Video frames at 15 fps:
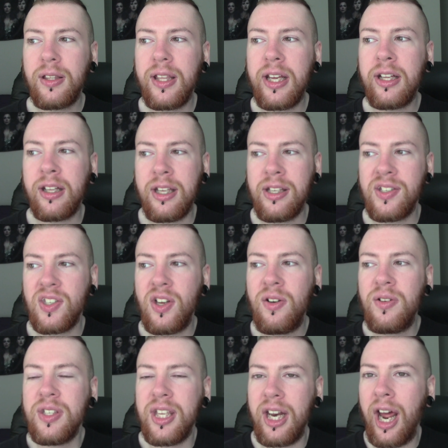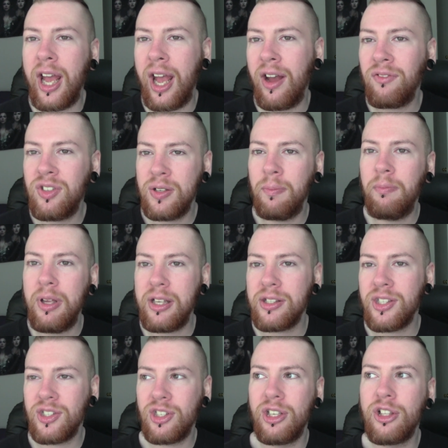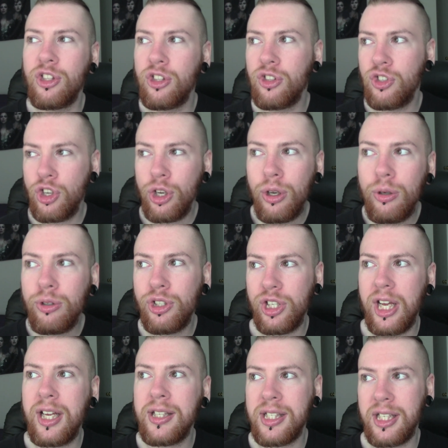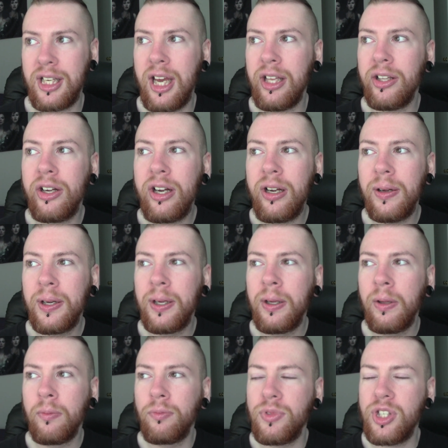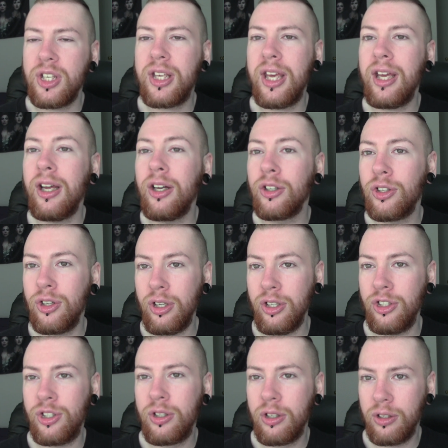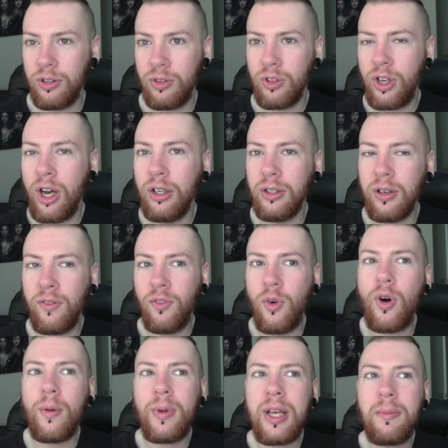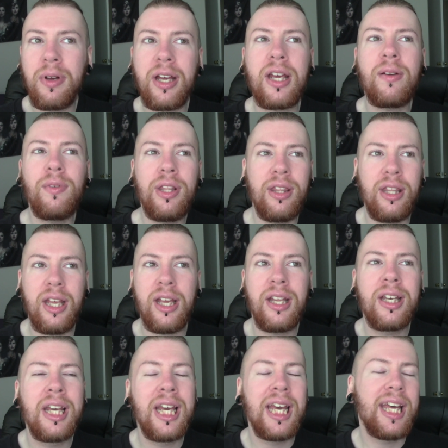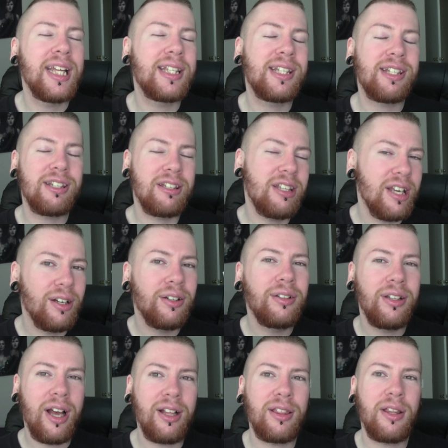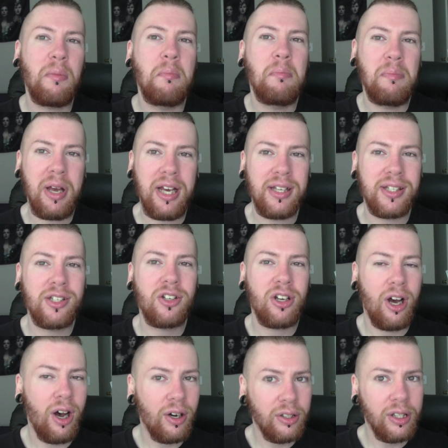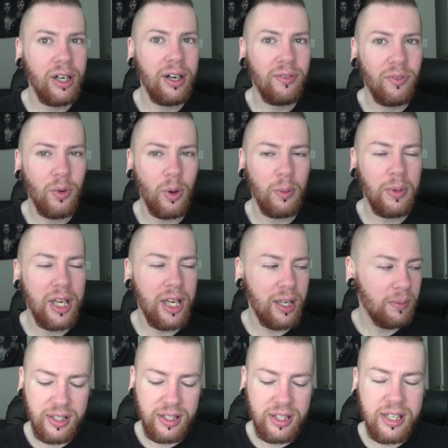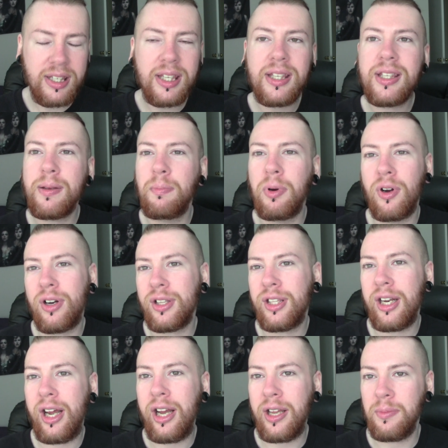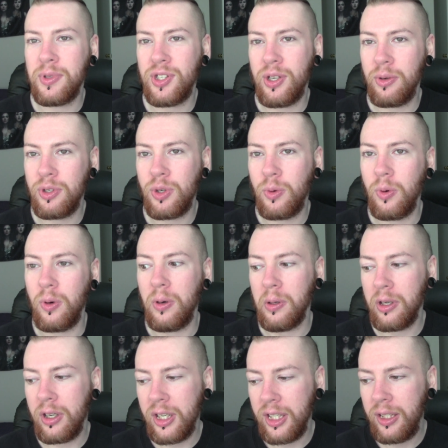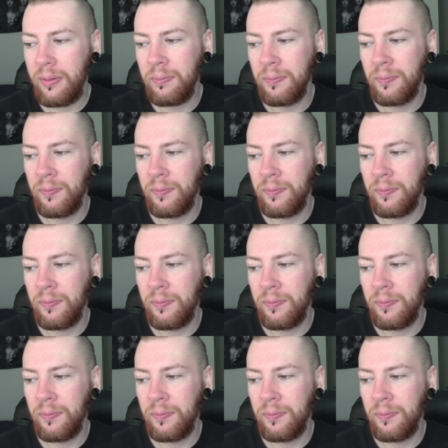the thing is though is that I have to mix two shades together to get a good color for me, but even then it's still not the best color for me. This is a product that I am so torn on